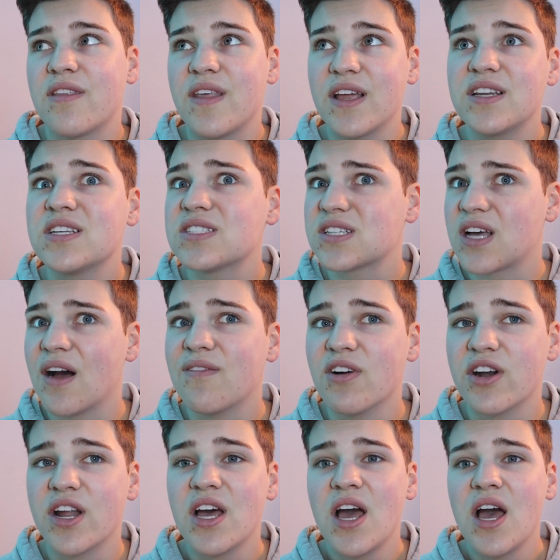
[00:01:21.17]
they
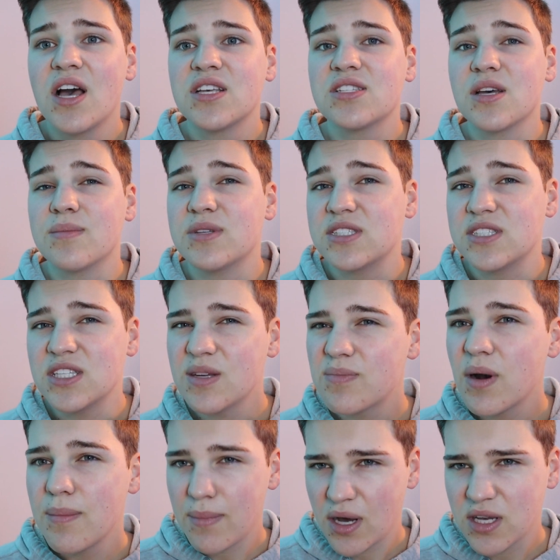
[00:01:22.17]
discovered some
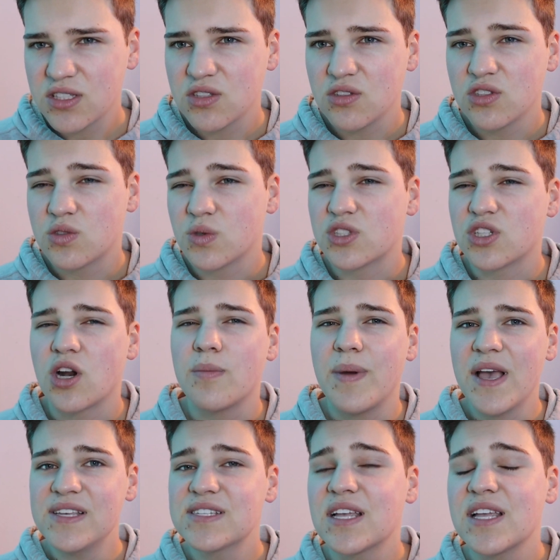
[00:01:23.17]
zebra mussels, which are
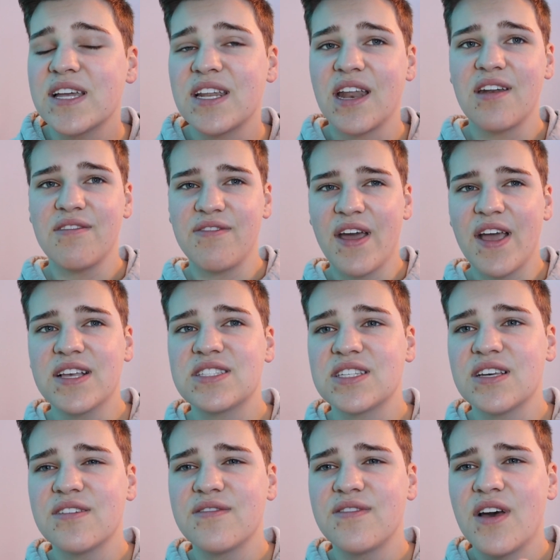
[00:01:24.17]
basically an
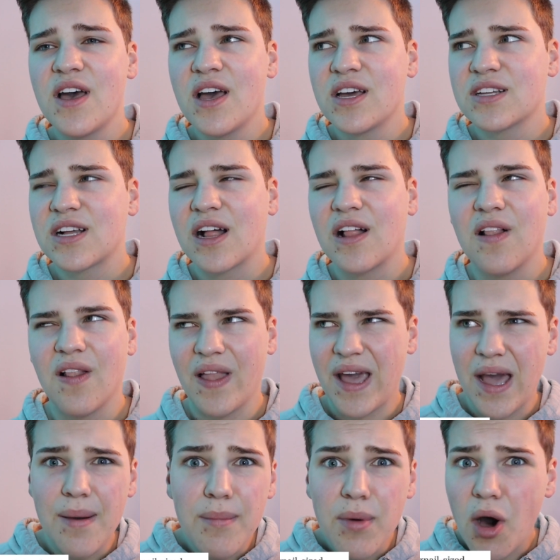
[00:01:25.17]
invasive
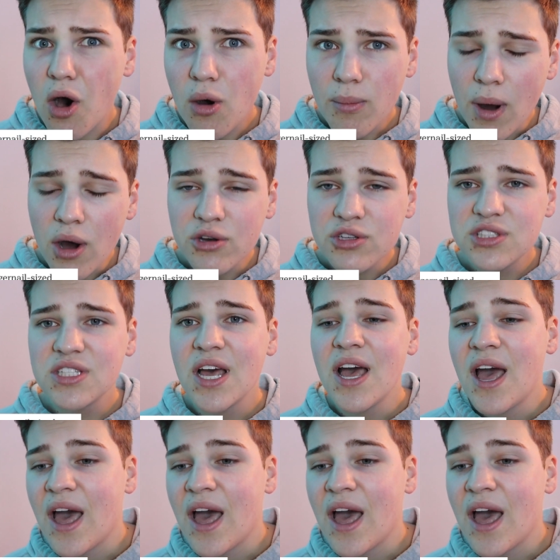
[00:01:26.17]
clam almost,